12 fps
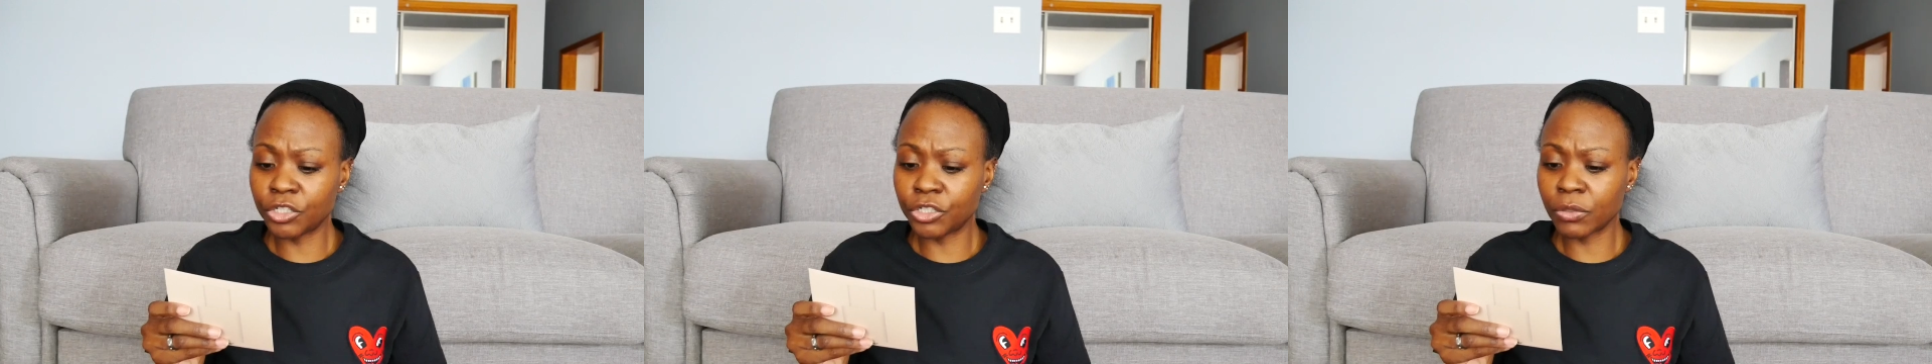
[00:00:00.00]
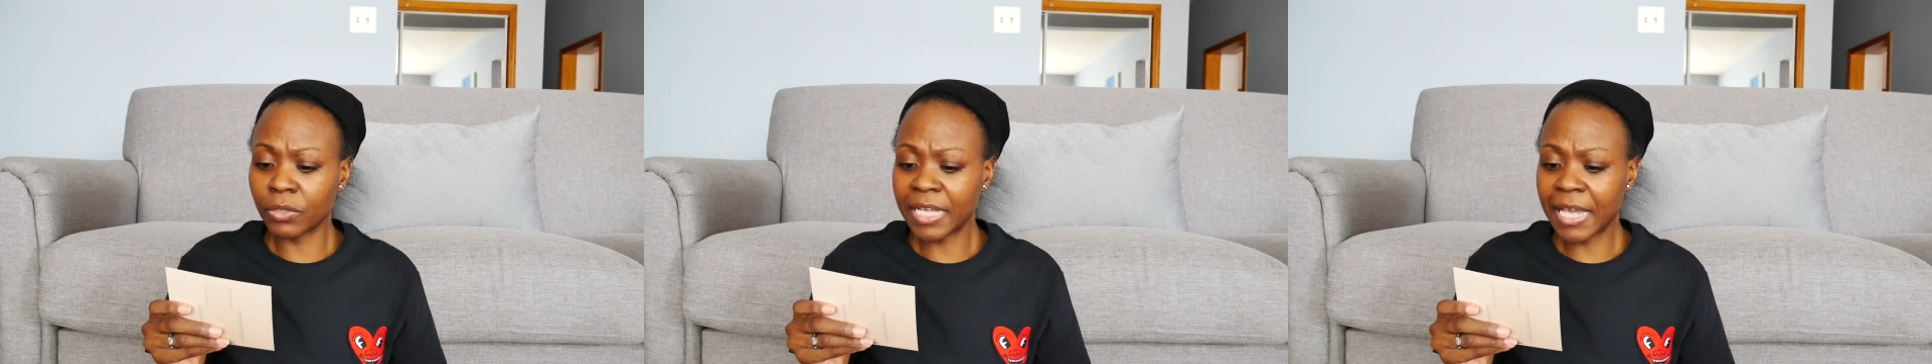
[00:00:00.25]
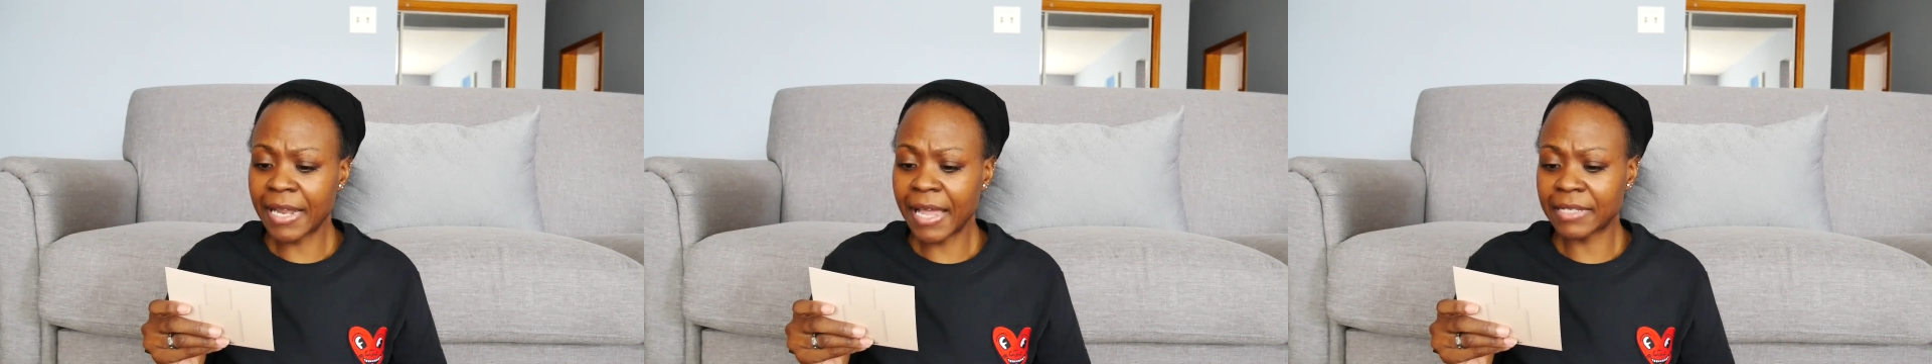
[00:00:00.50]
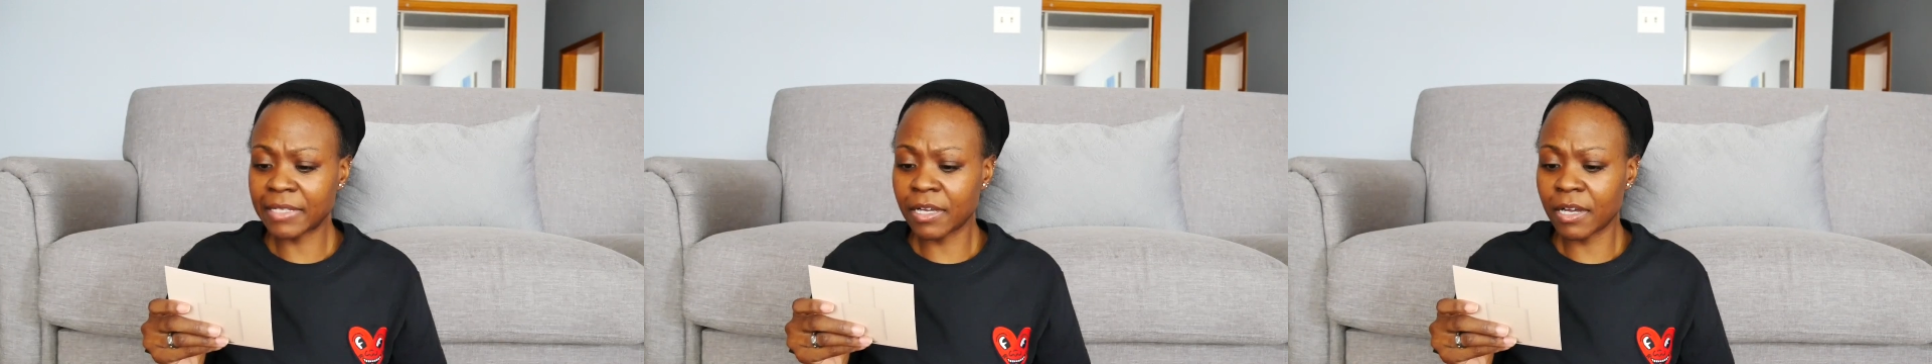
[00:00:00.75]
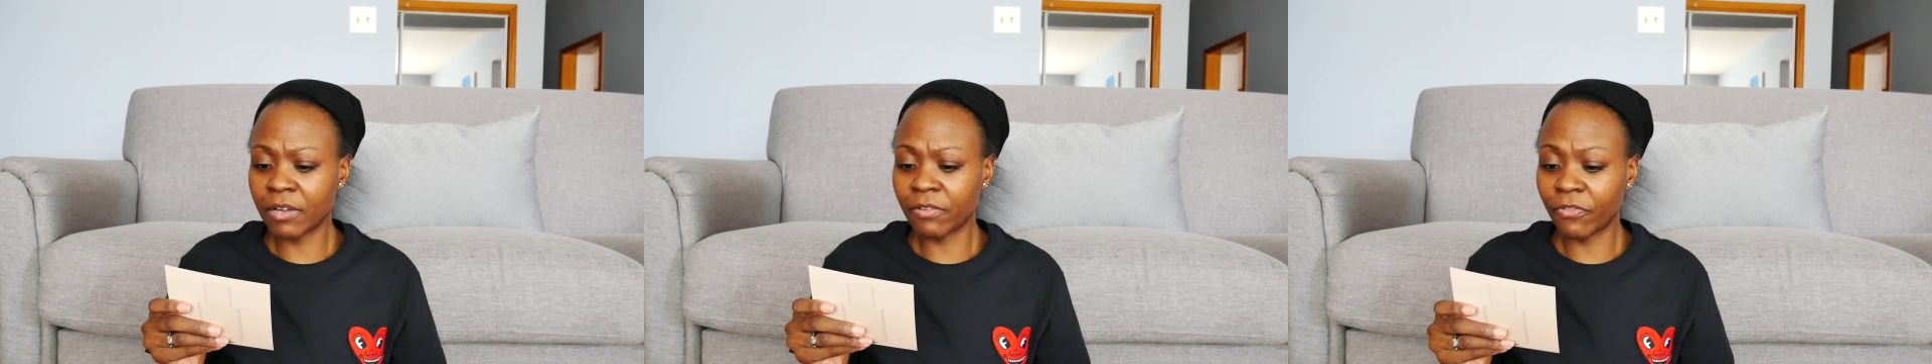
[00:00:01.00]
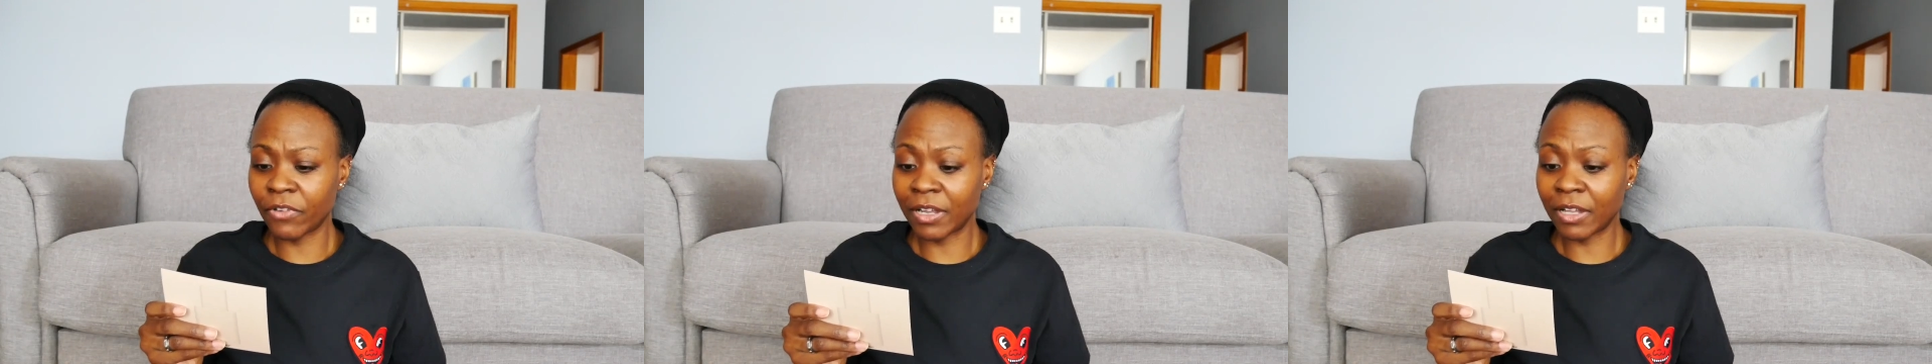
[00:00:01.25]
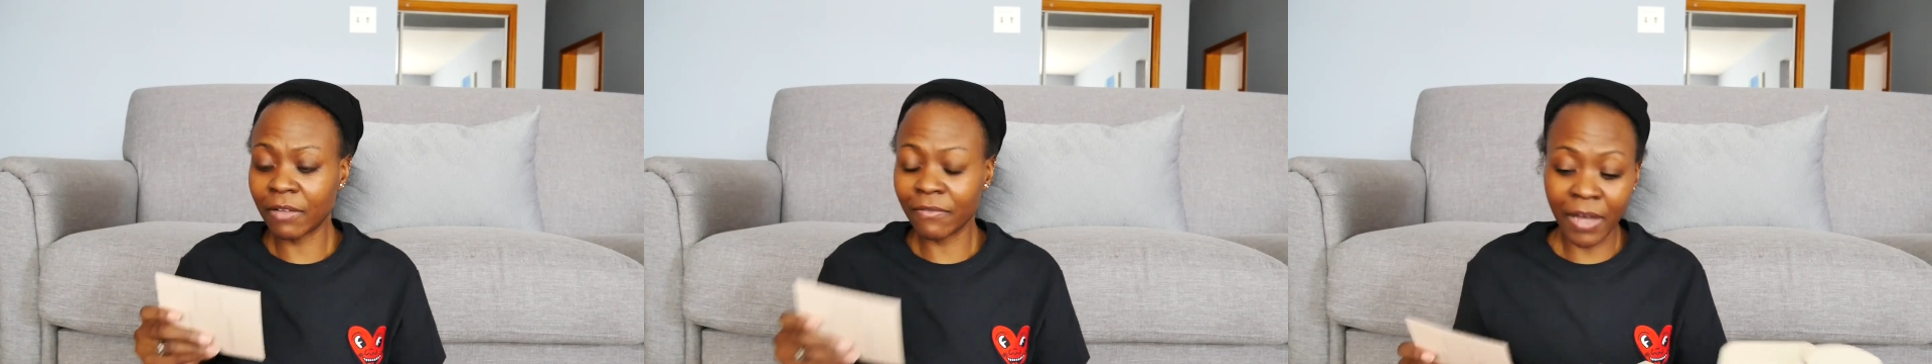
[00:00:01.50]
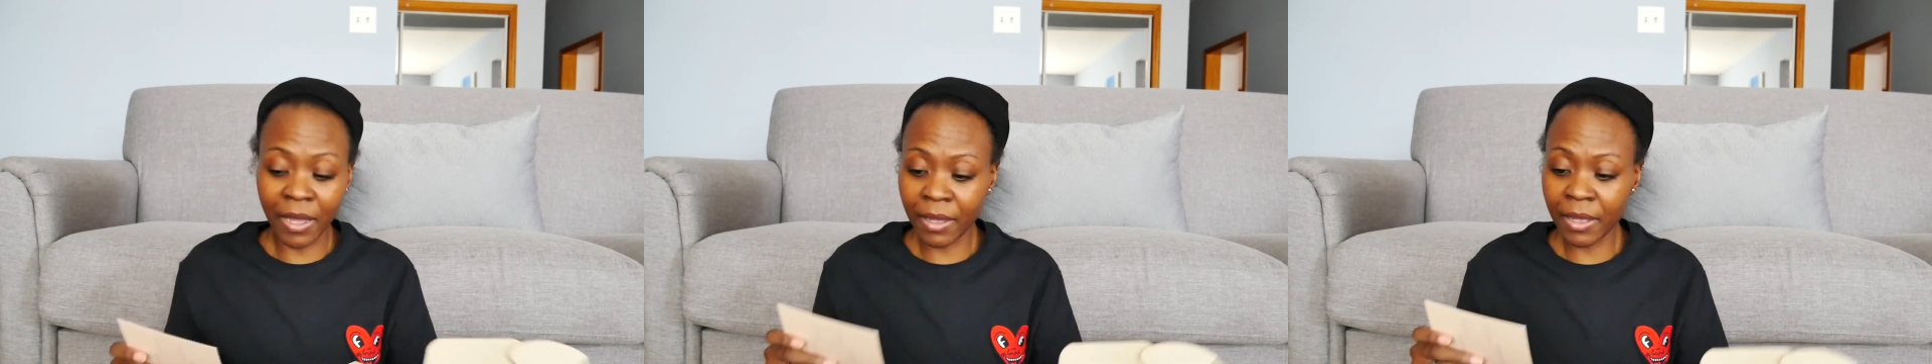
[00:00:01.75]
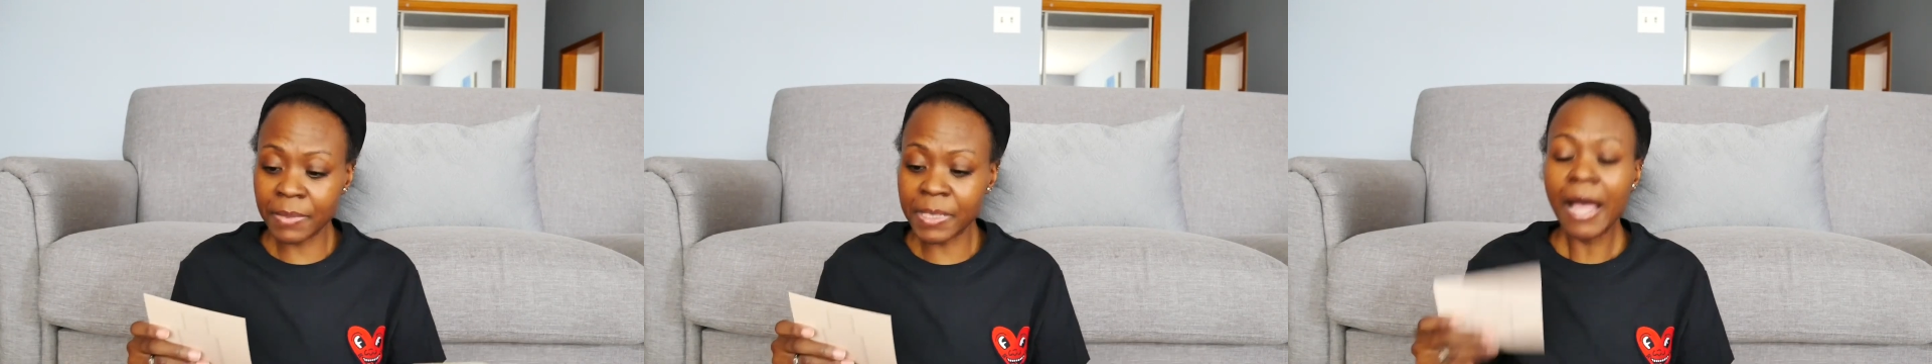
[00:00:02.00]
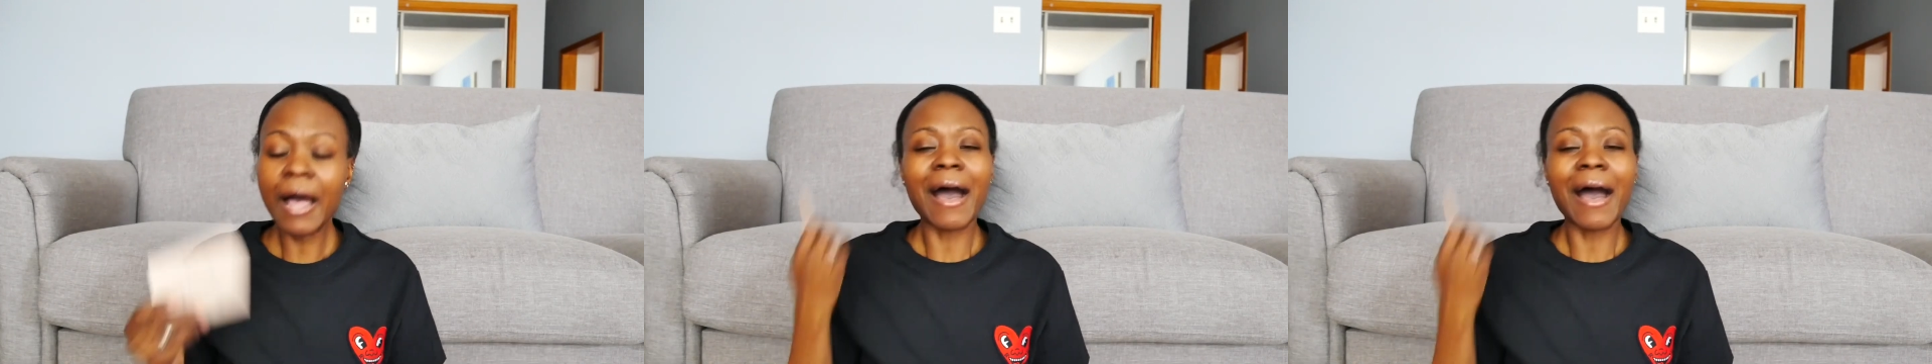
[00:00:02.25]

Juliet Has a Gun Vanilla Vibes.